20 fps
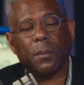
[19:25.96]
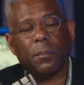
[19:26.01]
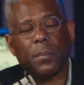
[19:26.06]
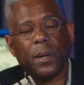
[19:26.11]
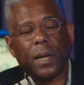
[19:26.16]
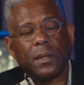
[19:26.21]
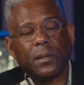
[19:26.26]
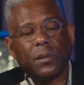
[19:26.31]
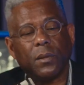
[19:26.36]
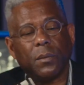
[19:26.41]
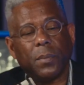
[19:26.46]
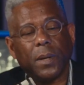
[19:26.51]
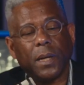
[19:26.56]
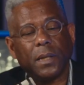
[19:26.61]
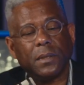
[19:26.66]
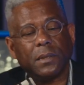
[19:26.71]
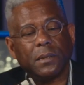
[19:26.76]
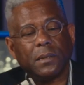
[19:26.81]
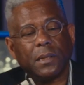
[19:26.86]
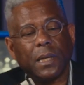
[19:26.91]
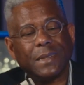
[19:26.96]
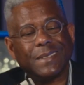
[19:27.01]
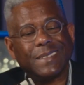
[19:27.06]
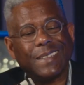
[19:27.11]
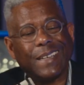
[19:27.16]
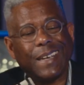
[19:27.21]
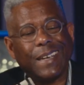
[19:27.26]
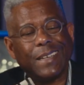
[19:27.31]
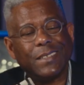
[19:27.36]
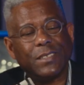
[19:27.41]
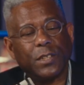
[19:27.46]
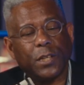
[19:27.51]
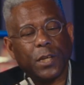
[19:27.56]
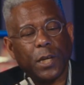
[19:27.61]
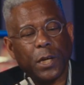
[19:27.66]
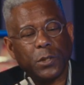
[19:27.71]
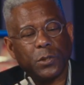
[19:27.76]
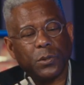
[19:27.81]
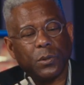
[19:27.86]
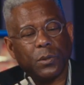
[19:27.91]
back to the basics, that's the
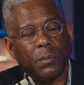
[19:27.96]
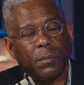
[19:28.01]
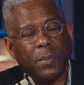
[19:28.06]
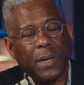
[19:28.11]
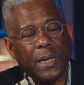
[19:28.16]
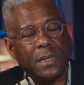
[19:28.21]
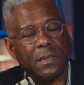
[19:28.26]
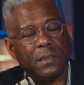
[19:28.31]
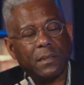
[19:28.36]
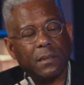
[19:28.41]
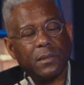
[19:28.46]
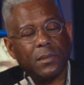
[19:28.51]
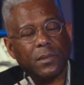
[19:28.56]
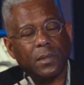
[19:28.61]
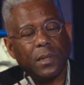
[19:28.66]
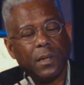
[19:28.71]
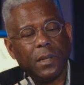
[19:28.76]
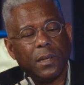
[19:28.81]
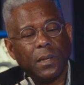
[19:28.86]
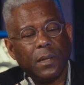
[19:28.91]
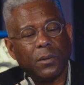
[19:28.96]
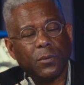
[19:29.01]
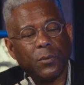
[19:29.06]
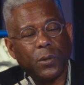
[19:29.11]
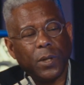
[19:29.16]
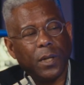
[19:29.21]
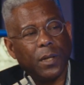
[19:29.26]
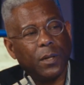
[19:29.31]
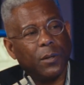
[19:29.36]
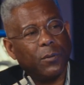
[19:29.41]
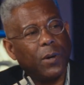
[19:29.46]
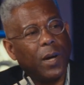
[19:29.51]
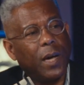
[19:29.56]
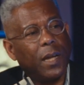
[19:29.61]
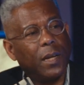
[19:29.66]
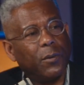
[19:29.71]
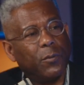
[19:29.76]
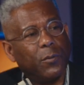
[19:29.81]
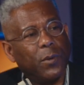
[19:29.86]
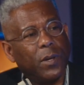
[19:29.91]
educational basics. That's Reading, right.
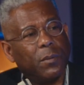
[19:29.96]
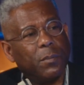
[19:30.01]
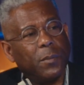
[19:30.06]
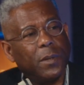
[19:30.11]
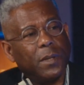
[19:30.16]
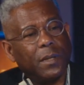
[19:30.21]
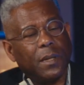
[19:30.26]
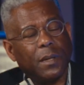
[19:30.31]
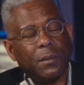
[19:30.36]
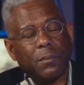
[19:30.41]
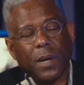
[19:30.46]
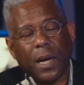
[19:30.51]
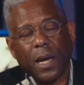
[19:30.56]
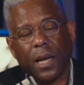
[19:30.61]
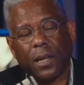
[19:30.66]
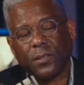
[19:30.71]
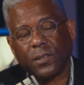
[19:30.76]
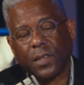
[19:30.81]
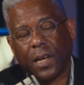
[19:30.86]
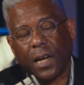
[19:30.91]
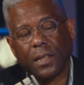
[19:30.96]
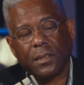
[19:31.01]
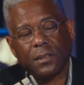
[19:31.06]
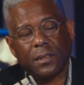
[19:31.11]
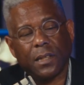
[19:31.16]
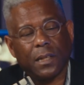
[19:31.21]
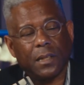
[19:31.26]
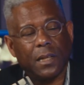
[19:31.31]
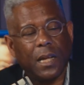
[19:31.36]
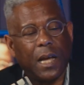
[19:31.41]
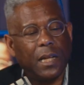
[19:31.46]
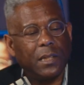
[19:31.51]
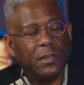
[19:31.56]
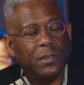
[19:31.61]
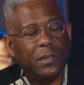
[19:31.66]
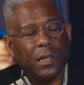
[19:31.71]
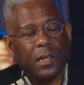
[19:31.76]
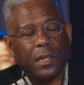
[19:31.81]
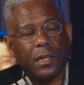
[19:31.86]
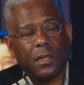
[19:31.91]
writing, arithmetic, math, science, technology,
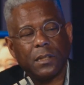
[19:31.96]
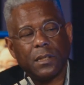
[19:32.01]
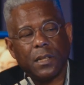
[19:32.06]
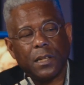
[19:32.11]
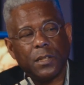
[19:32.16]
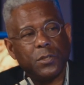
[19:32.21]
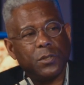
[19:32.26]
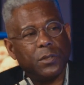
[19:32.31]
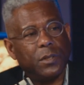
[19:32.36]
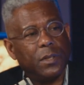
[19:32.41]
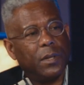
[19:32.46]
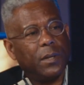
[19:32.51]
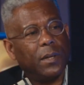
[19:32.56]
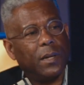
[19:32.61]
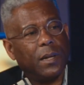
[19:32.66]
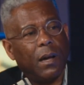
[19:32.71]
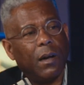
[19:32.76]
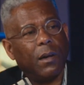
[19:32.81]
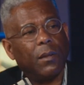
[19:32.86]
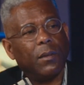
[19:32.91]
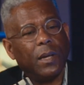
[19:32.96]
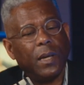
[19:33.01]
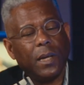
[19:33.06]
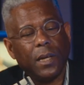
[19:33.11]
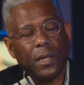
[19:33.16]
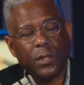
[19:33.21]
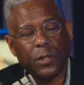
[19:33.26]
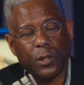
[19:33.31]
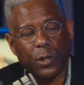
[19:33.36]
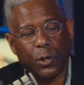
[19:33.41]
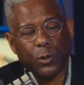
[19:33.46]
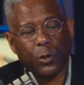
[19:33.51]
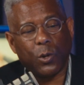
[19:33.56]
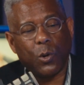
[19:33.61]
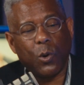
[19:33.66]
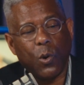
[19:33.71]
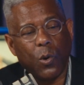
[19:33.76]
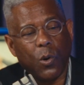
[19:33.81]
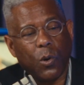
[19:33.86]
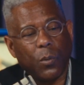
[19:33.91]
yes. and engineering, all, you know, the
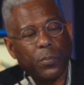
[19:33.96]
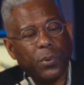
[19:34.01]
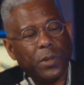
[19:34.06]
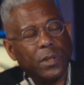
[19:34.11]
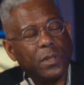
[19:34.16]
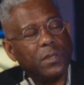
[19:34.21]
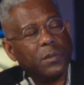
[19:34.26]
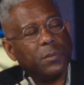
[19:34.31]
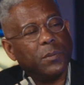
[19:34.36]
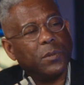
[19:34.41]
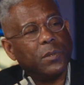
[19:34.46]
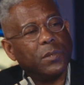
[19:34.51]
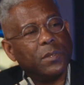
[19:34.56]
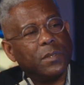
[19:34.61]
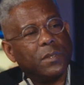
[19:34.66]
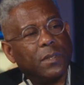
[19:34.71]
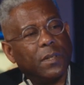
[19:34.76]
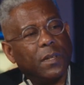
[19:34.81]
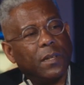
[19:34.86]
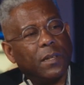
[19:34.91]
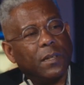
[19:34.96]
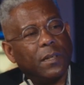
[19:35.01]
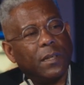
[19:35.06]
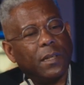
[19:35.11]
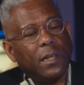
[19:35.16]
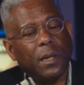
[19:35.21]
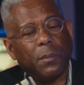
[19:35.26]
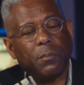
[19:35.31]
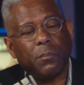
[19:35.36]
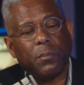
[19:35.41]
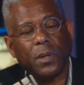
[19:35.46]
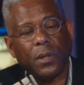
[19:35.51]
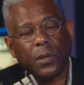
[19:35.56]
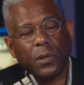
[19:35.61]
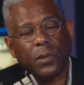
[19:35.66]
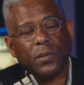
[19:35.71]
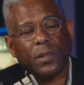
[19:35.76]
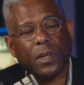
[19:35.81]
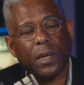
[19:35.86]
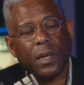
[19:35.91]
core principles uh, mm -hmm. that mm-hmm.
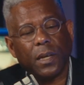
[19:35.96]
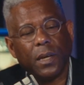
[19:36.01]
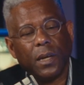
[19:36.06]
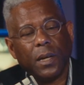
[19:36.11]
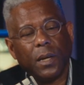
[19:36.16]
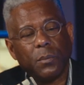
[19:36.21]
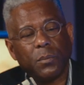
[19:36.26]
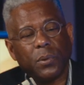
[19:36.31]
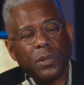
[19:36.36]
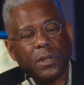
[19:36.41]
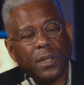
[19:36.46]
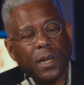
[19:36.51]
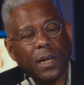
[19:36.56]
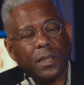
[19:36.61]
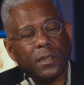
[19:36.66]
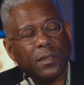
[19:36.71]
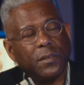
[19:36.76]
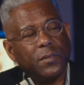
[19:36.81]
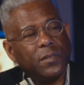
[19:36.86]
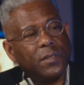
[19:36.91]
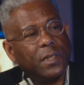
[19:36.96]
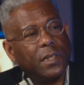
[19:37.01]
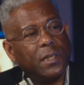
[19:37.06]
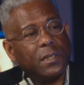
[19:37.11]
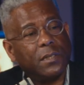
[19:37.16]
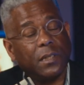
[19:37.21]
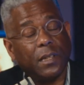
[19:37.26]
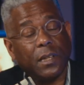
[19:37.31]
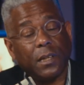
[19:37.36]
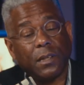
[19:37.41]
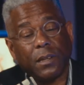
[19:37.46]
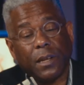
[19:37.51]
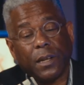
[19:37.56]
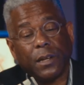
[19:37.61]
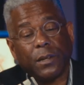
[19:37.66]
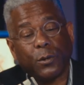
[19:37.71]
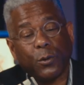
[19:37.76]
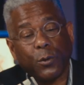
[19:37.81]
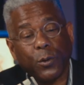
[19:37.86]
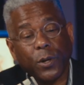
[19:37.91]
builds a productive yes. citizen and,
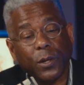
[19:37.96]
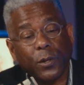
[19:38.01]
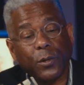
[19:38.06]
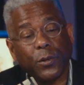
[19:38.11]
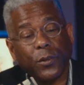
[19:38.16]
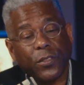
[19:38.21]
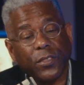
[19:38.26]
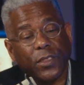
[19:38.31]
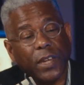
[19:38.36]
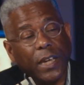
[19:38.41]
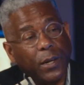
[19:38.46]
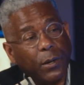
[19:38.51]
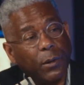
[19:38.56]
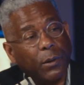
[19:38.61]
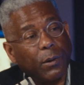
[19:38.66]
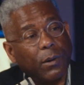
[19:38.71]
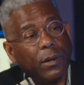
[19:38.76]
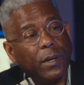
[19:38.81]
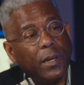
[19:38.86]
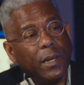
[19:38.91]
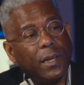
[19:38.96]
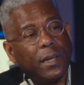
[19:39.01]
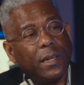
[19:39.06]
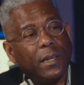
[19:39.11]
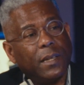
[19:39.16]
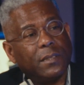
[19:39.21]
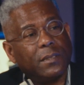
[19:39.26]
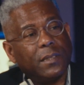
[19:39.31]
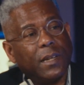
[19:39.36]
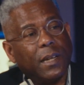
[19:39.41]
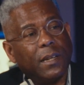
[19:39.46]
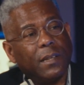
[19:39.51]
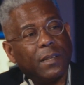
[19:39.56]
and, critical thinker instead of